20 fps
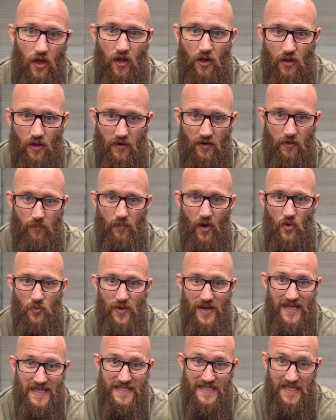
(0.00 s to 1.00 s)
like a
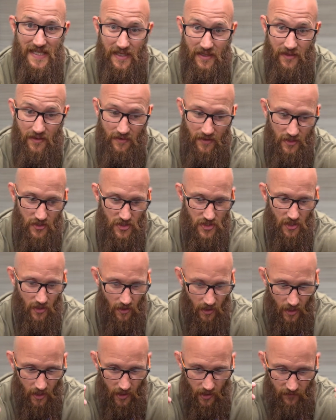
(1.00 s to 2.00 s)
mobility ninja.
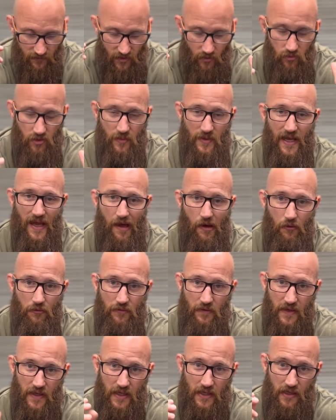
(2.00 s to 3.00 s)
If you want to be
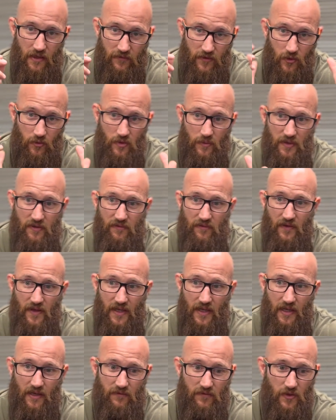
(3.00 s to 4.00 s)
healthy, if you want to be
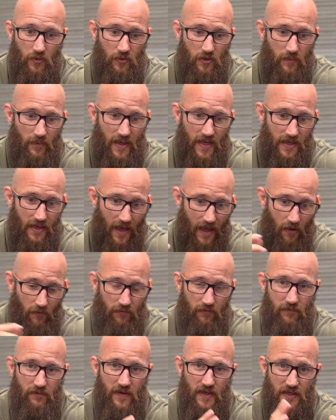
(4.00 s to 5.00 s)
fit, if you want to make health
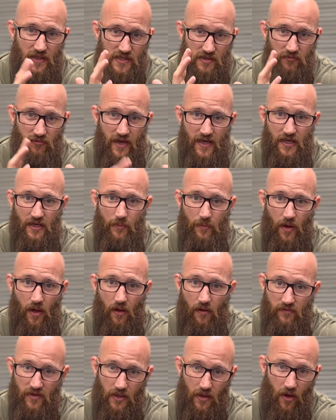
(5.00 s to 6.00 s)
and fitness a regular part
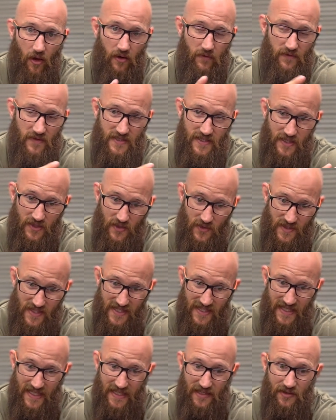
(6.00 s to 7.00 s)
of your life until your
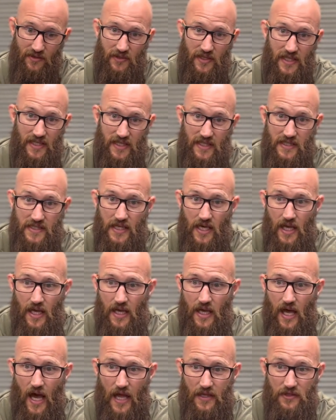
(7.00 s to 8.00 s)
senior years,
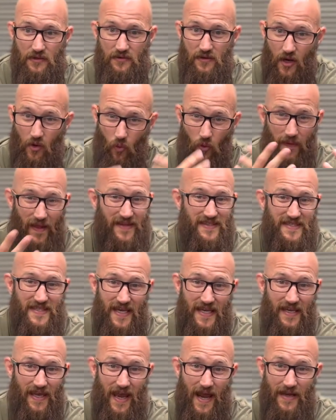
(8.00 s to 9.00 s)
and you don't want that to
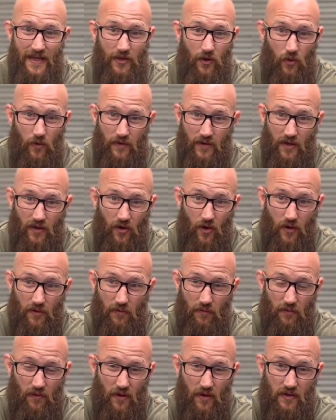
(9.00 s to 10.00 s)
take any longer than kind of
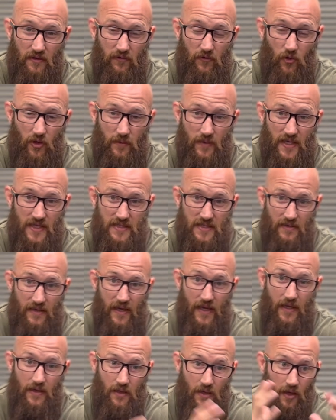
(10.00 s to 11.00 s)
30 to 40 minutes a
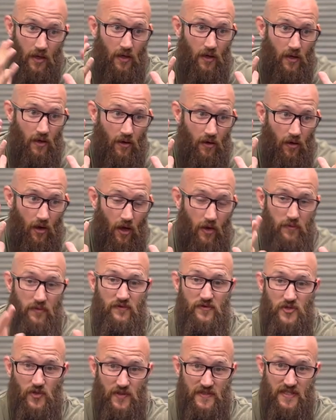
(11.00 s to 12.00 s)
day, I hope you've
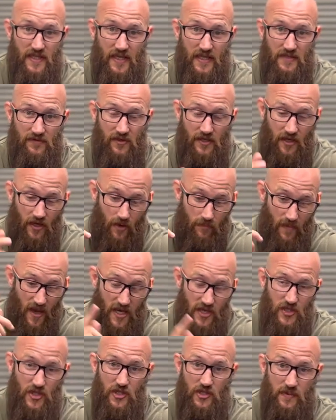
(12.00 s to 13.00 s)
enjoyed today's video. Make
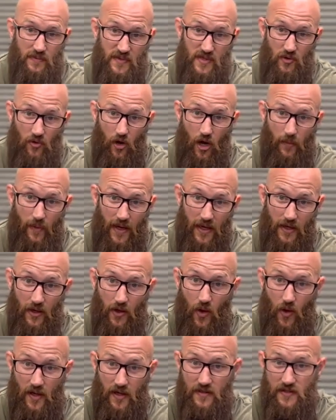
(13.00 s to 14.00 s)
sure you subscribe and
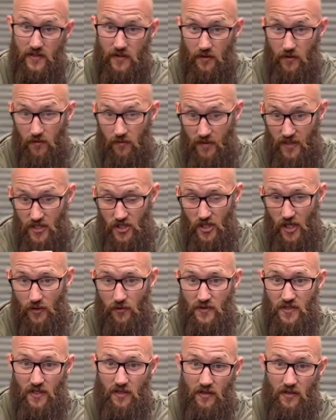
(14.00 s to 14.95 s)
like to this channel so that you